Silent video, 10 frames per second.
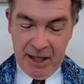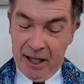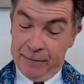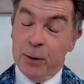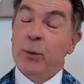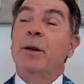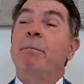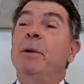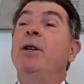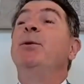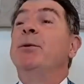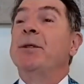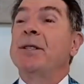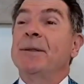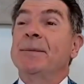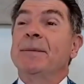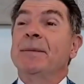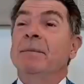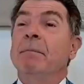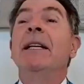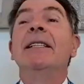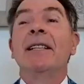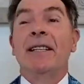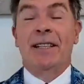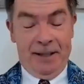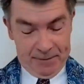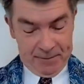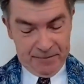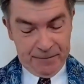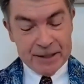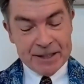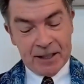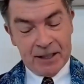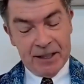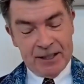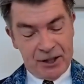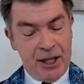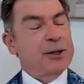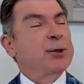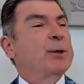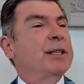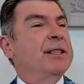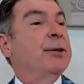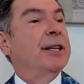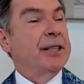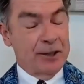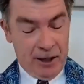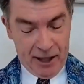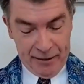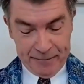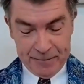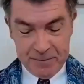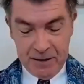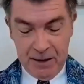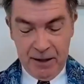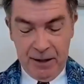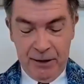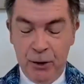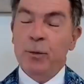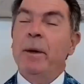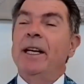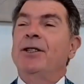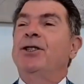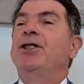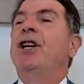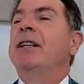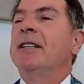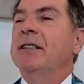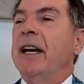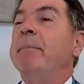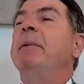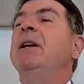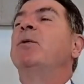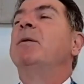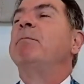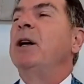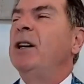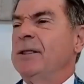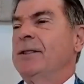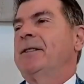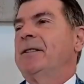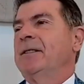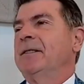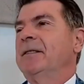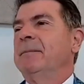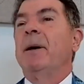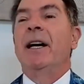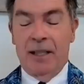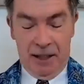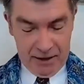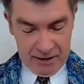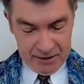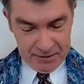If you were abused mentally, physically, sexually during your life, you may shudder and be repulsed by a hug